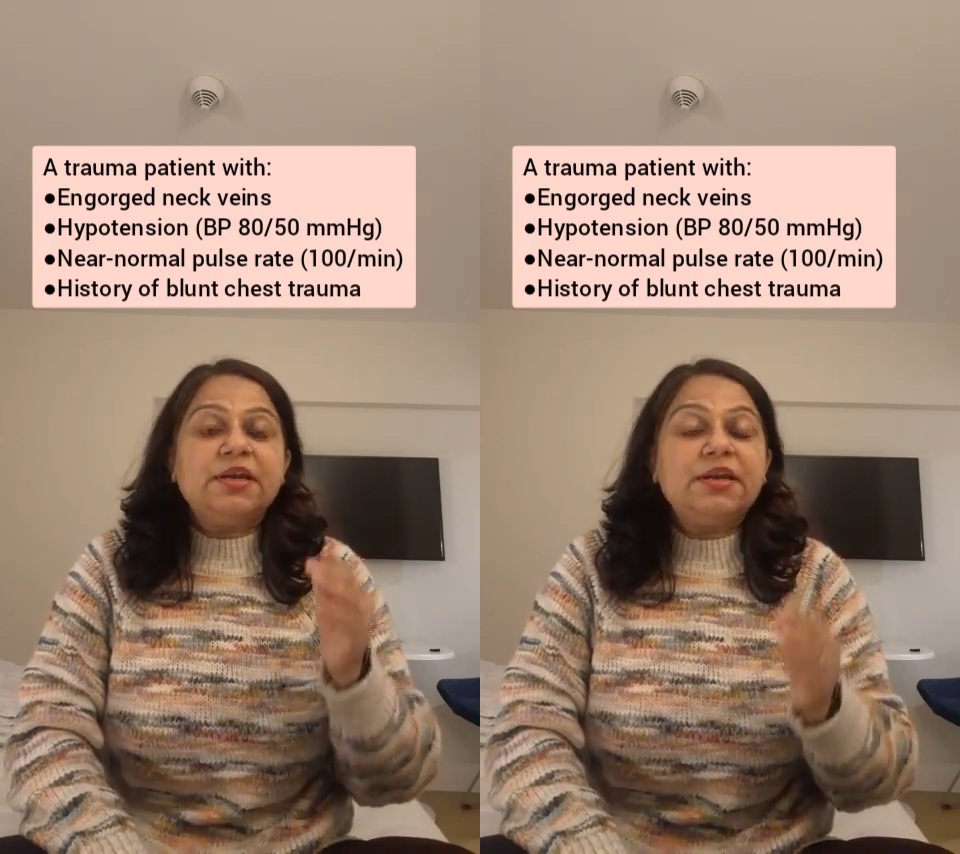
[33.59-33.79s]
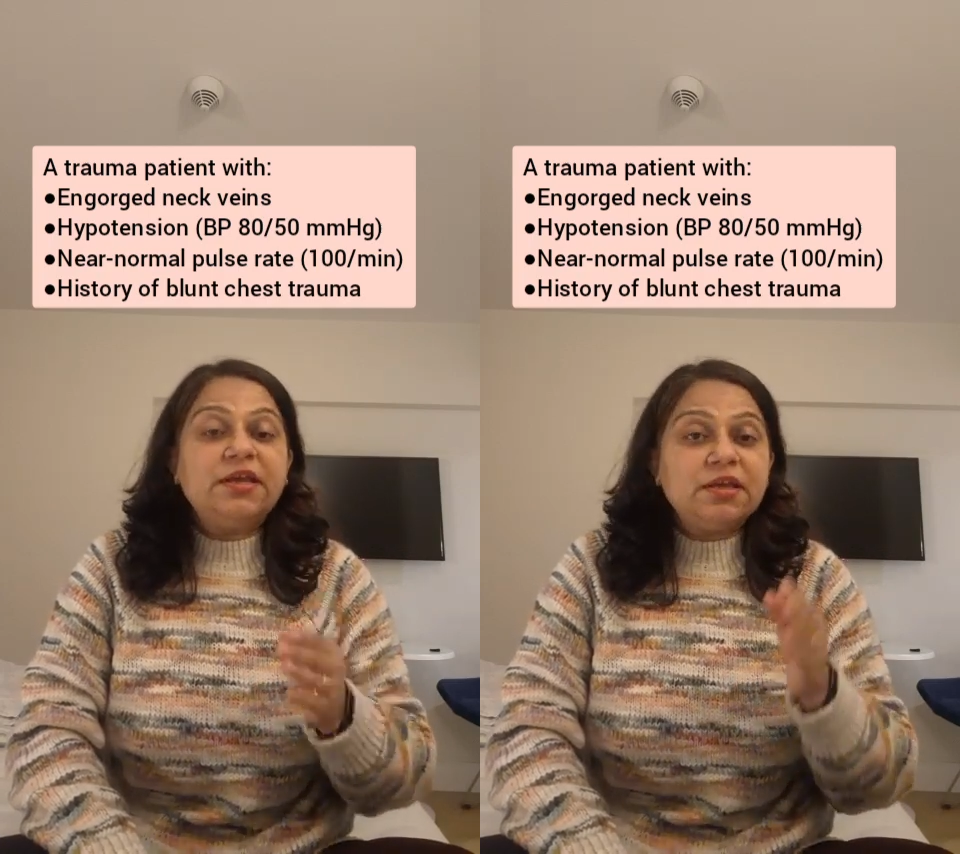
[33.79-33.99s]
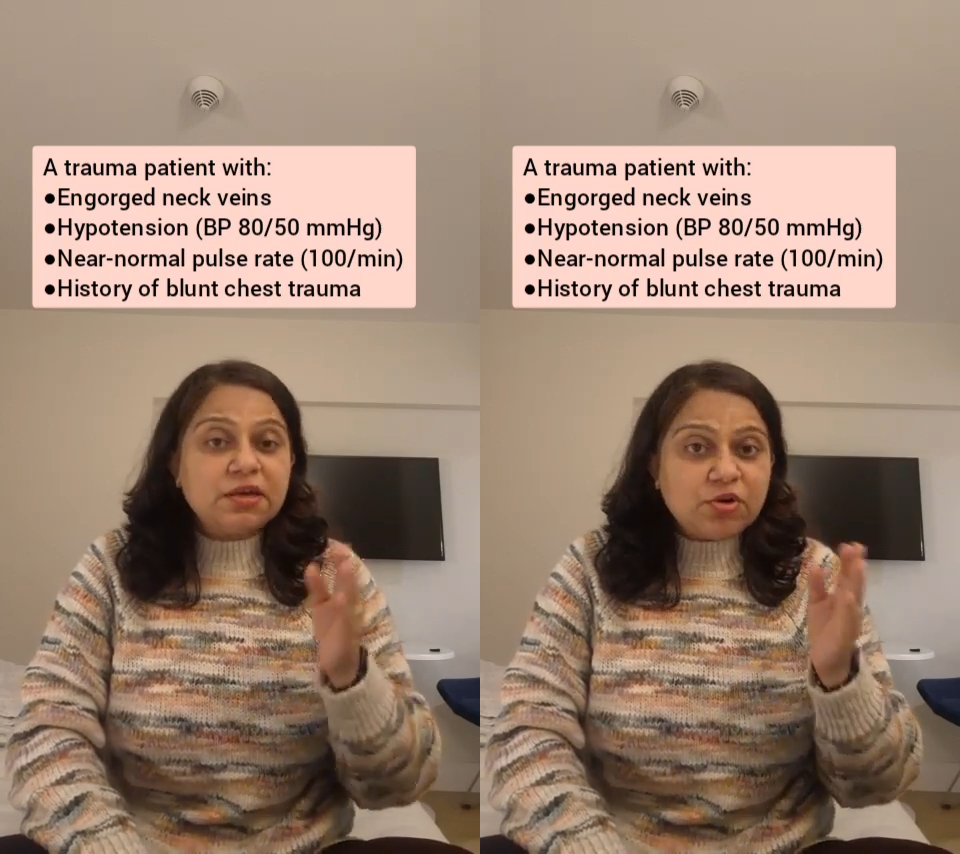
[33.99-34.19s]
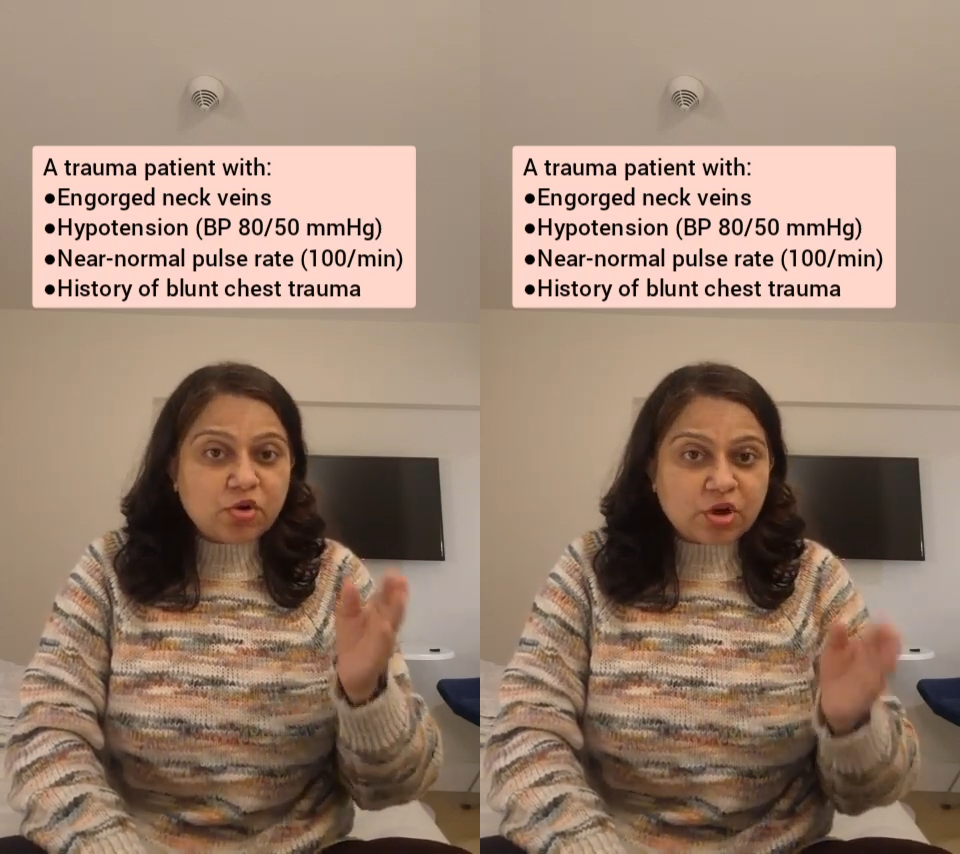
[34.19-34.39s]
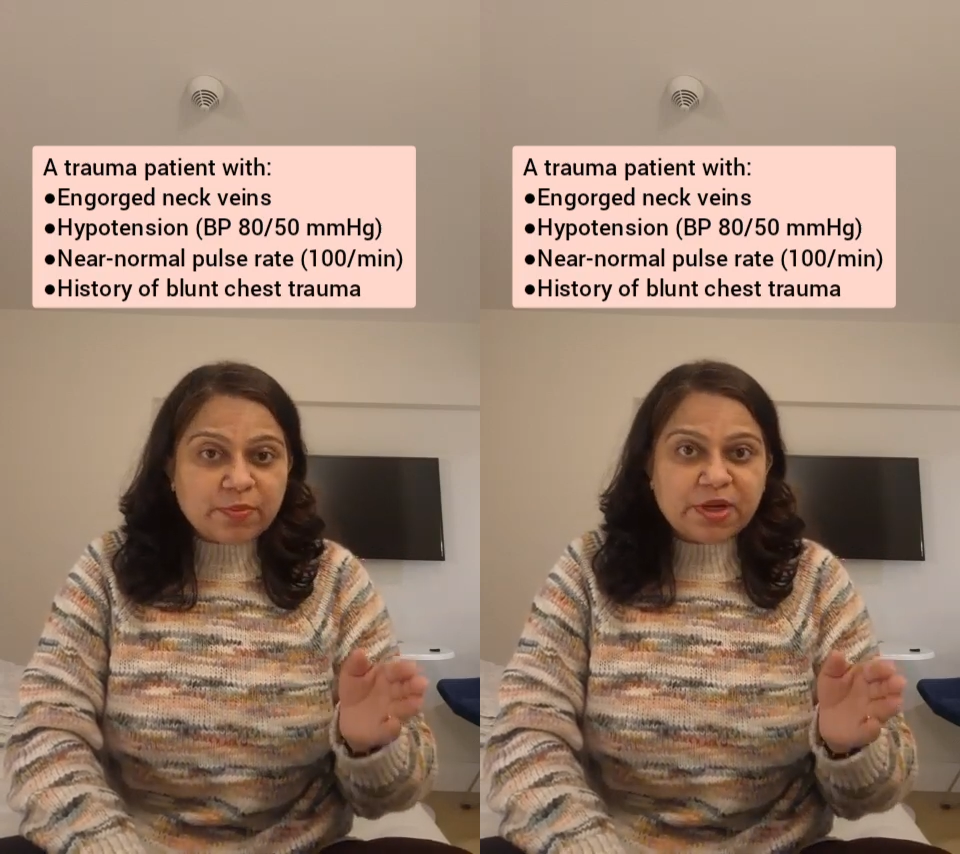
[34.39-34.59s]
near
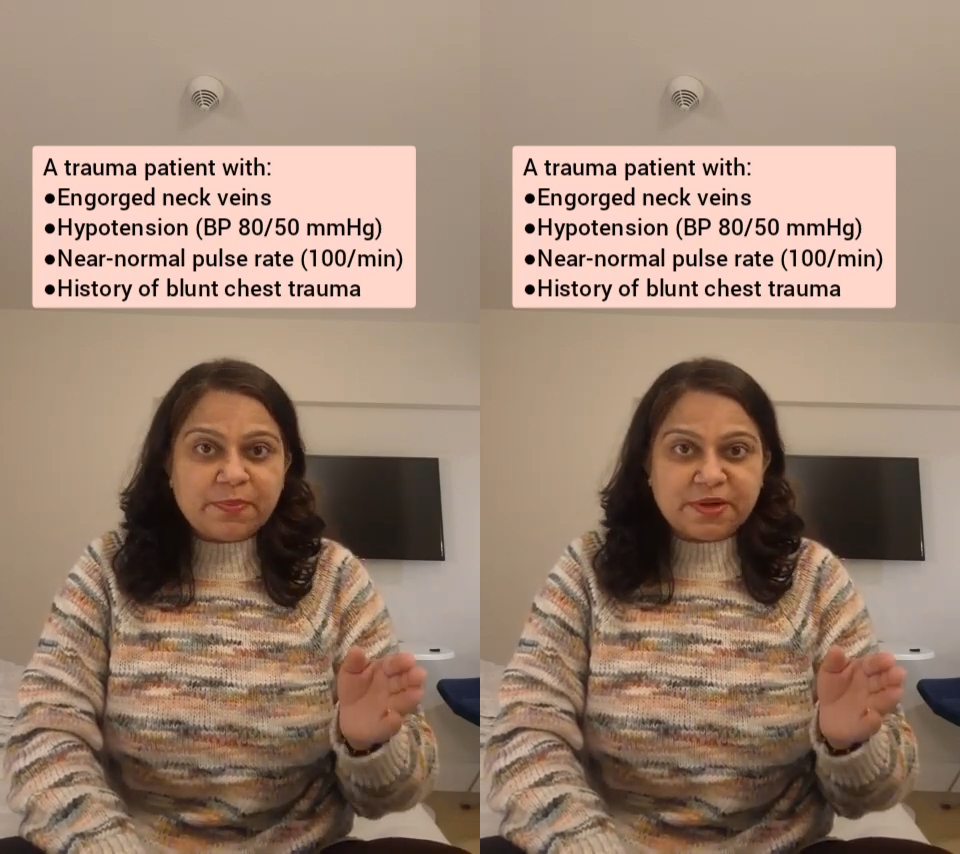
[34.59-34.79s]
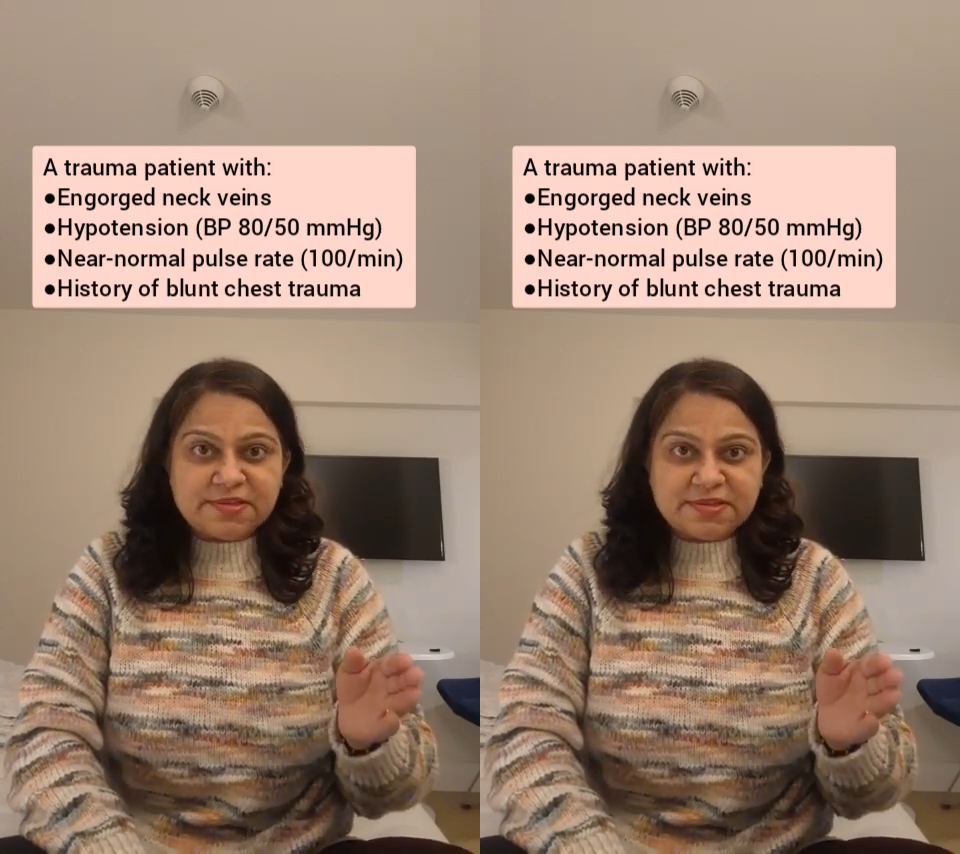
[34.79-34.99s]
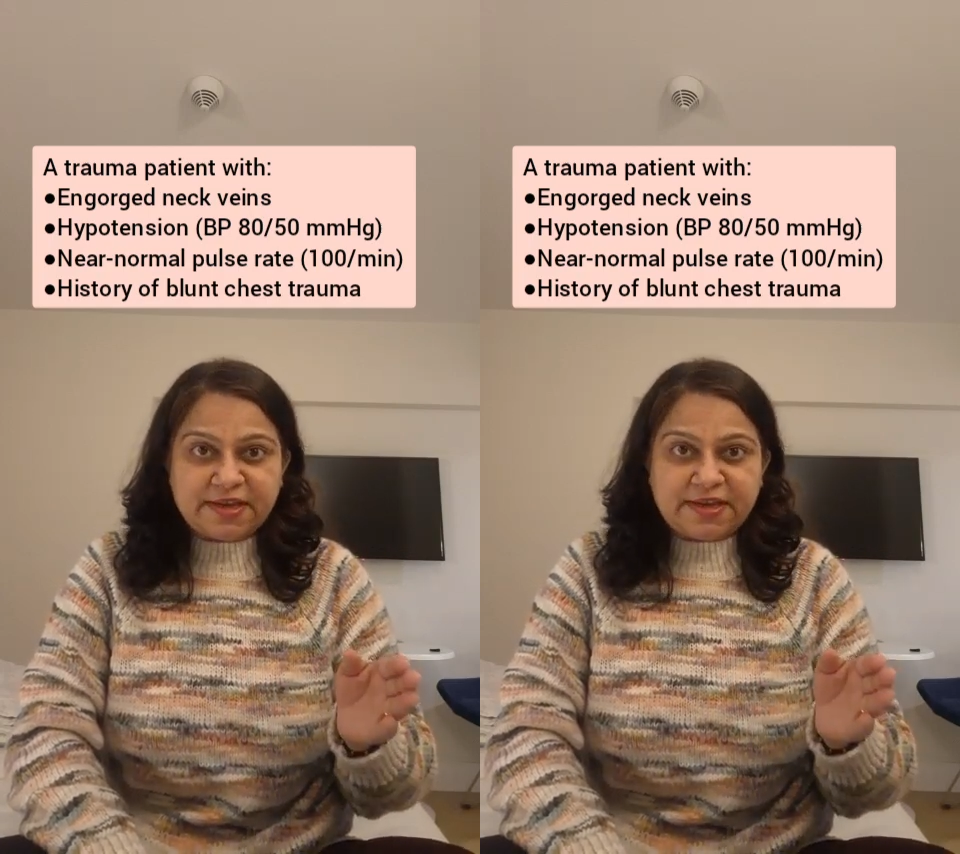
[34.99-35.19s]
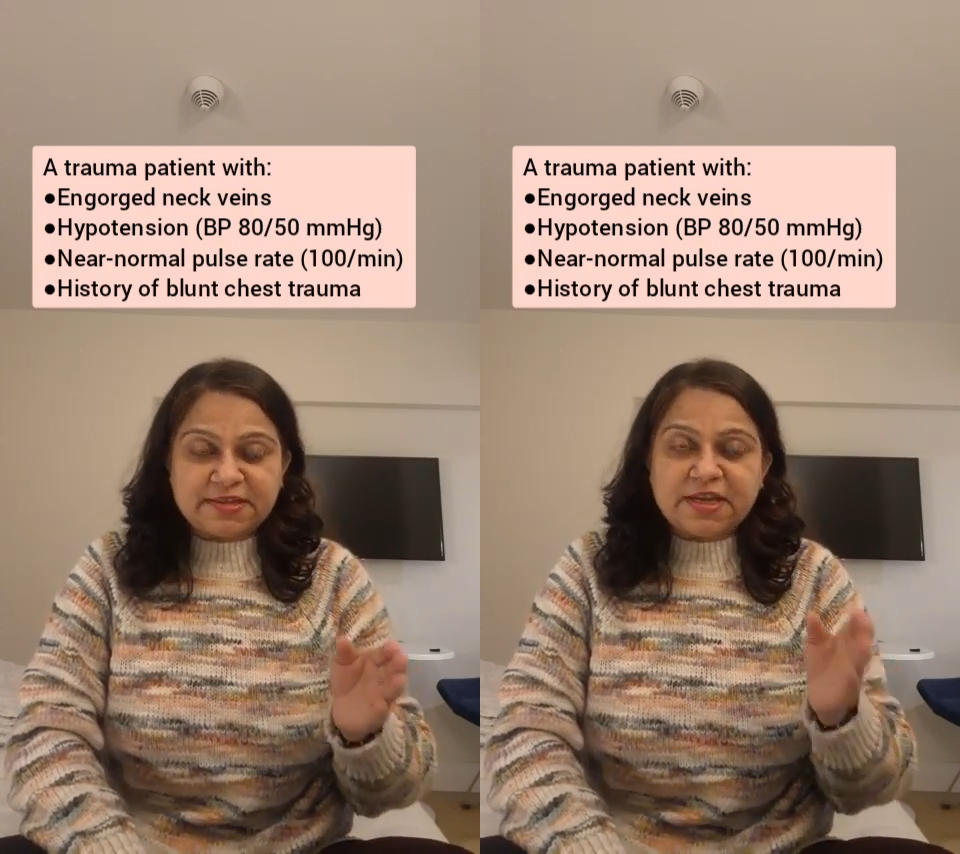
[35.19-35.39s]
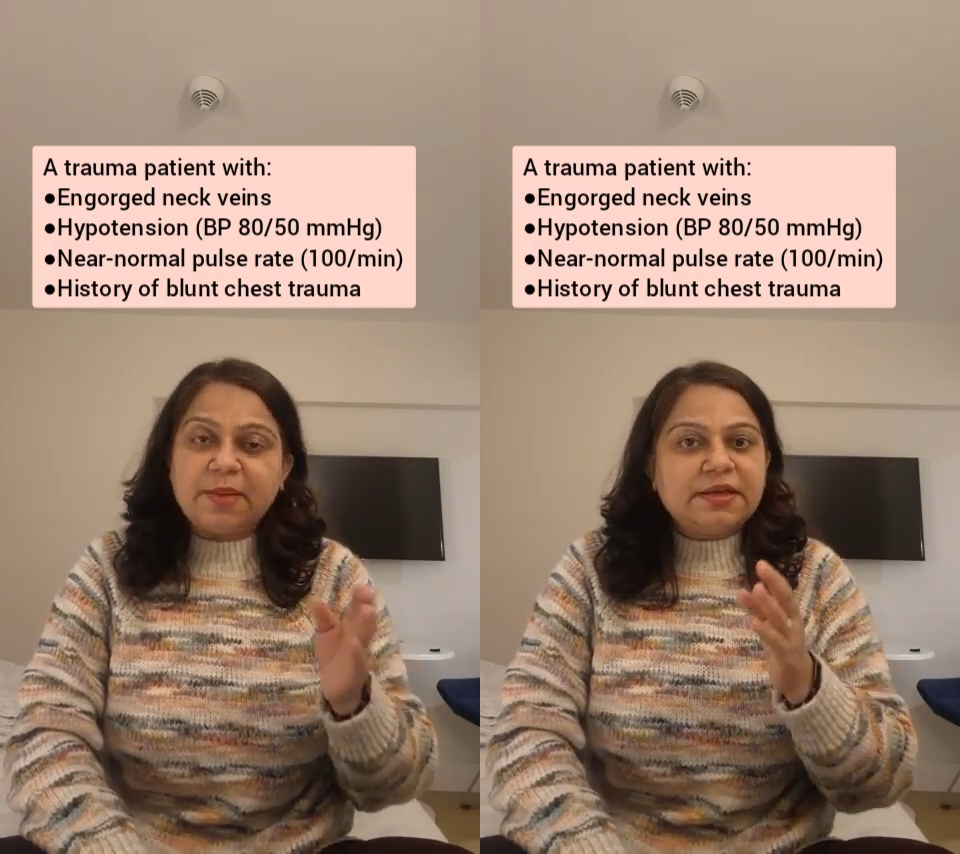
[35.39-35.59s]
normal pulse rate,